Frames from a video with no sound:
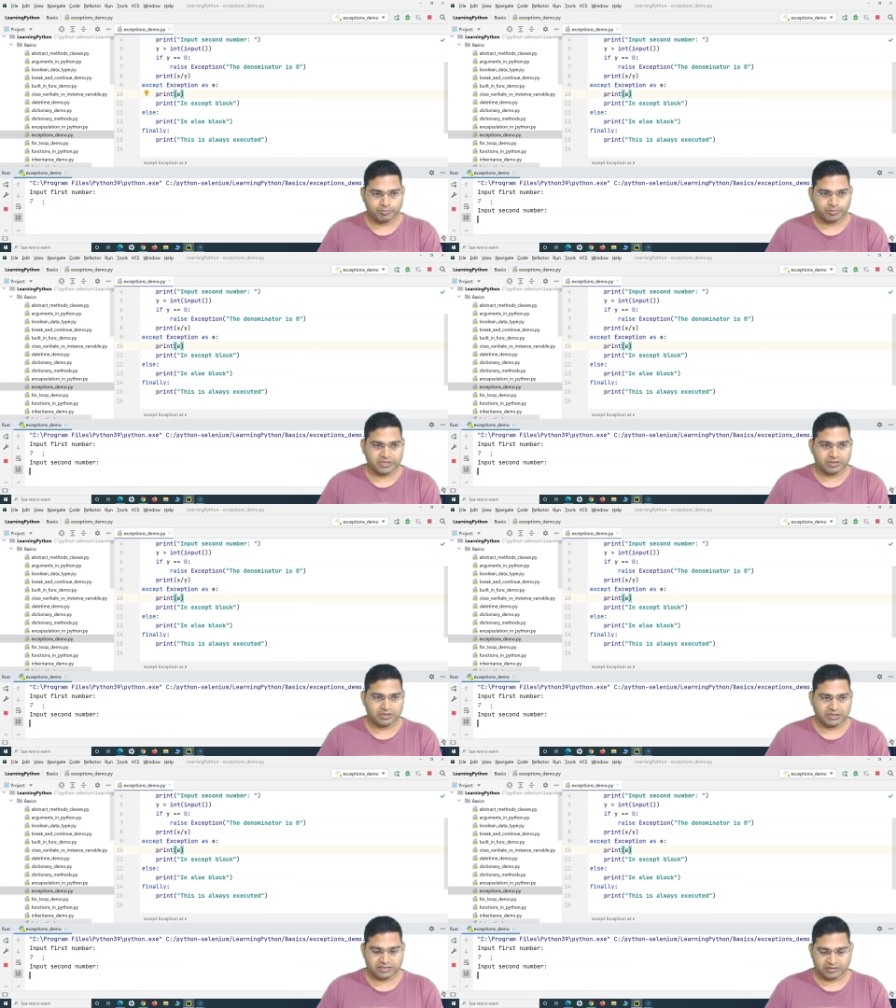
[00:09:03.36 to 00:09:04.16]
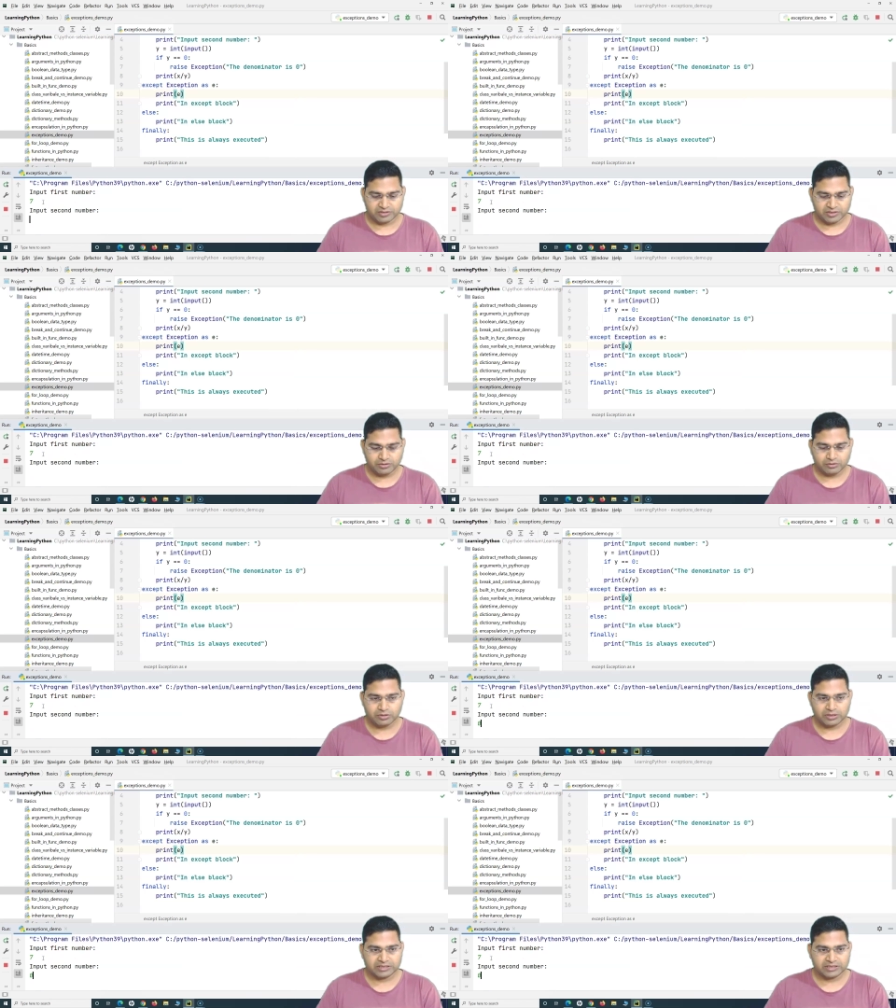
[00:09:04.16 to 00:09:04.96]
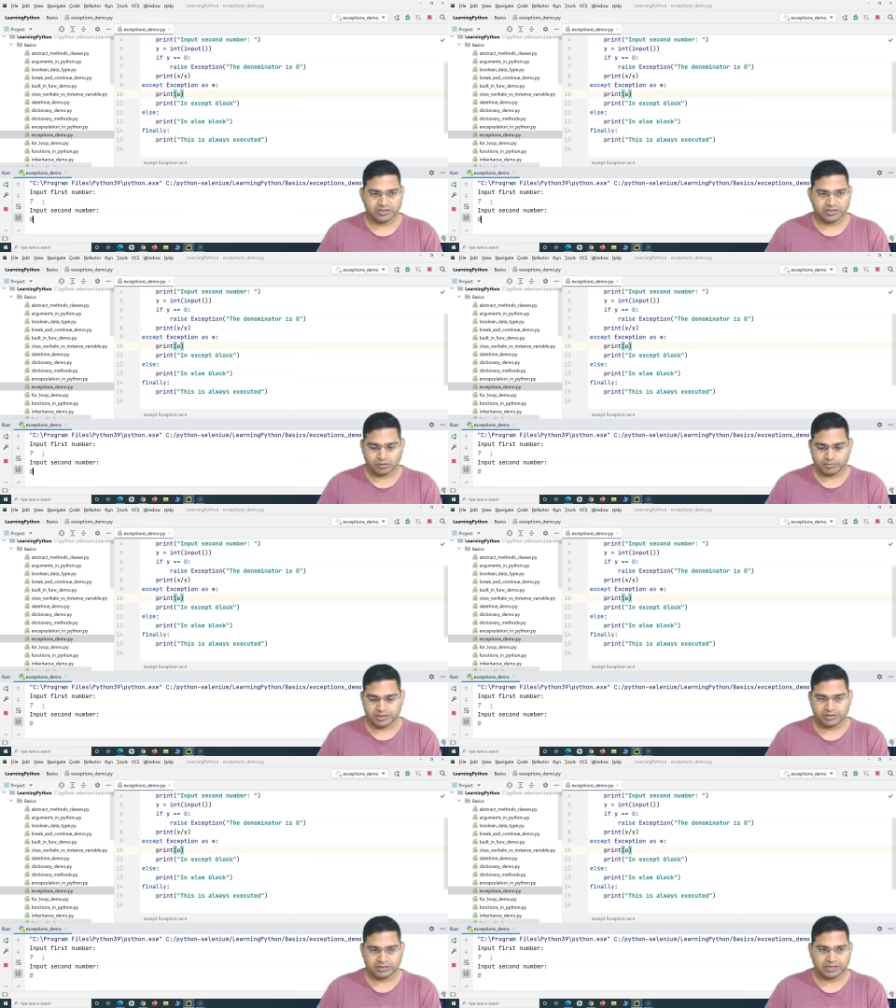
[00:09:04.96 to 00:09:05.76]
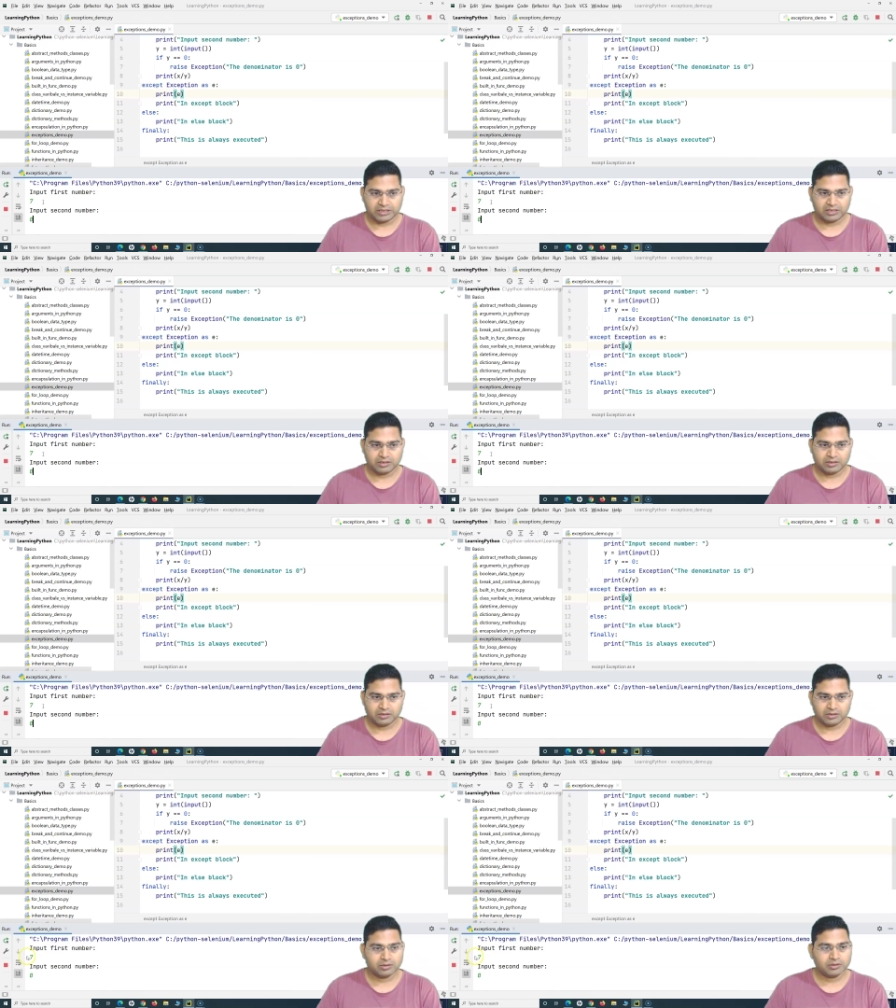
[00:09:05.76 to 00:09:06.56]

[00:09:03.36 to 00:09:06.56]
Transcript: we print enter 0 and then denominator, uh,